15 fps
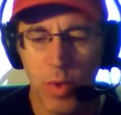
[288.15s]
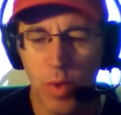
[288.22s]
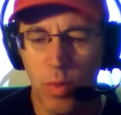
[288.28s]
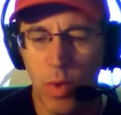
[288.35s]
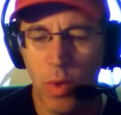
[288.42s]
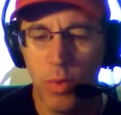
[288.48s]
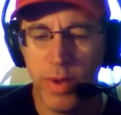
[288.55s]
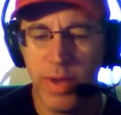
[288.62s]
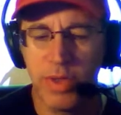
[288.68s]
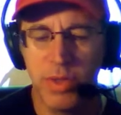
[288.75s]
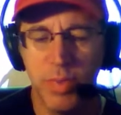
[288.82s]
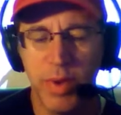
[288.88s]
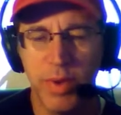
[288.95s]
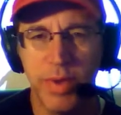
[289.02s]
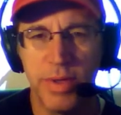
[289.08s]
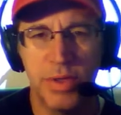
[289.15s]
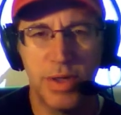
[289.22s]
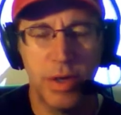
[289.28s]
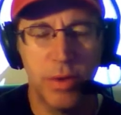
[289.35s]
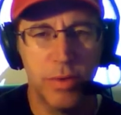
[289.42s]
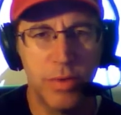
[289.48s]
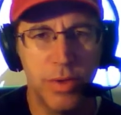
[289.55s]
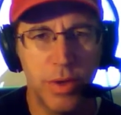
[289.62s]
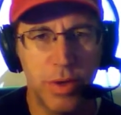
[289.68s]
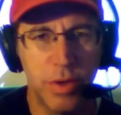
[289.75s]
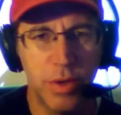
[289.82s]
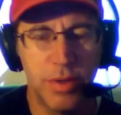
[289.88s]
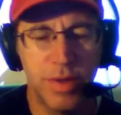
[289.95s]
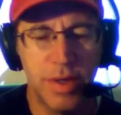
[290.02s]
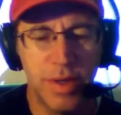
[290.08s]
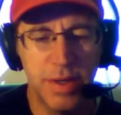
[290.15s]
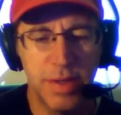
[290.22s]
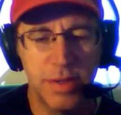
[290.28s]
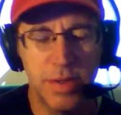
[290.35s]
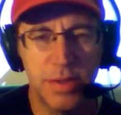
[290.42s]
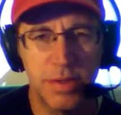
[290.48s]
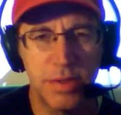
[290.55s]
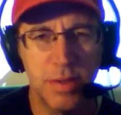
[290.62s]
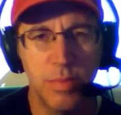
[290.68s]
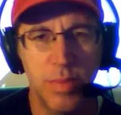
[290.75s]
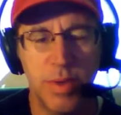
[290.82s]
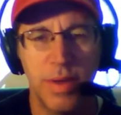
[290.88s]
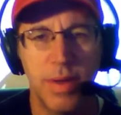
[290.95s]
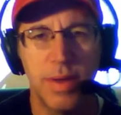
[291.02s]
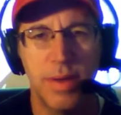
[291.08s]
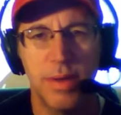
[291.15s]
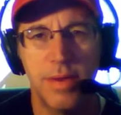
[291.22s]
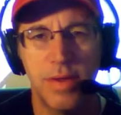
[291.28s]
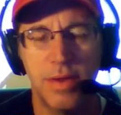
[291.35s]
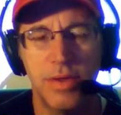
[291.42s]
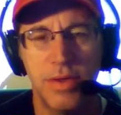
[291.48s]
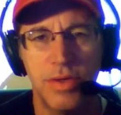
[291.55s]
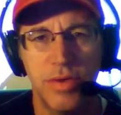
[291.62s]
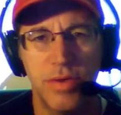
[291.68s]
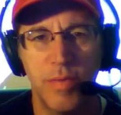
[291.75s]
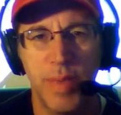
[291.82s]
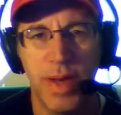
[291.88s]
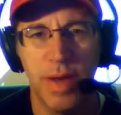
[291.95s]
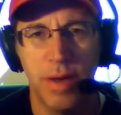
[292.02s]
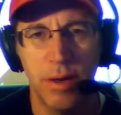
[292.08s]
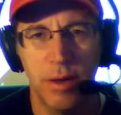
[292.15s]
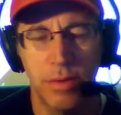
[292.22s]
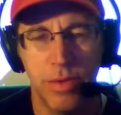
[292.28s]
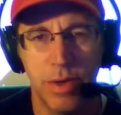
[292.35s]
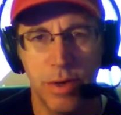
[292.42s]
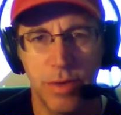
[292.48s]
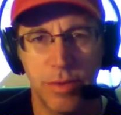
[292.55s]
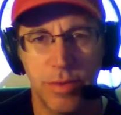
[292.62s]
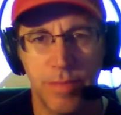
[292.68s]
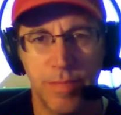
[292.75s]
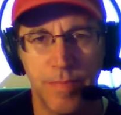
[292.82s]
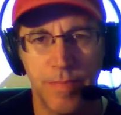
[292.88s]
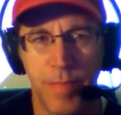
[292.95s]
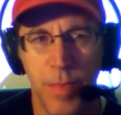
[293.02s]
what we experience here on the earth is simply the condition of being here on the earth.